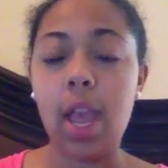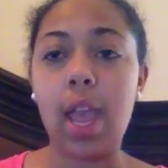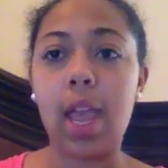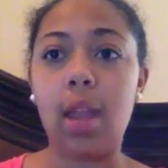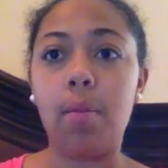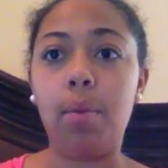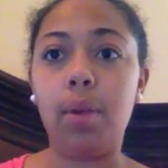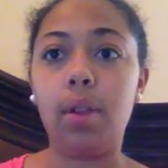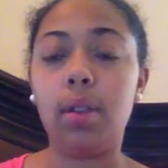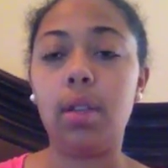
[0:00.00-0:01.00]
and
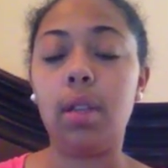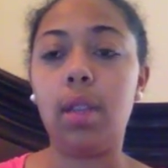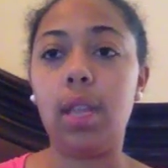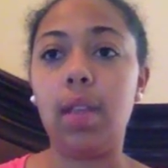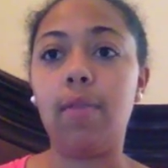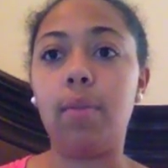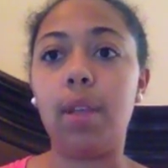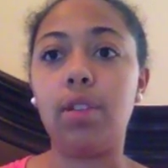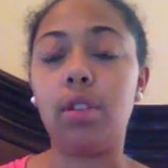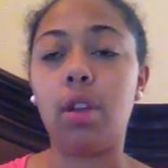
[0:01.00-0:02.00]
put the
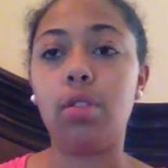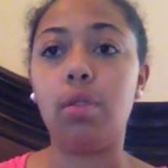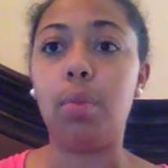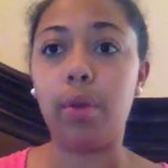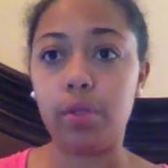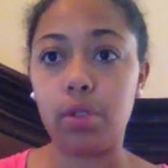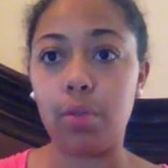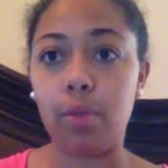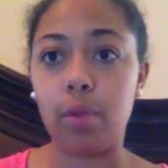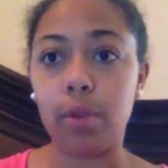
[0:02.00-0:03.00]
information onto a poster
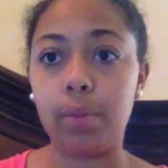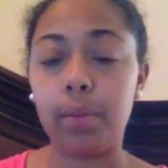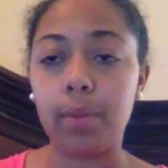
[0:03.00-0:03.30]
board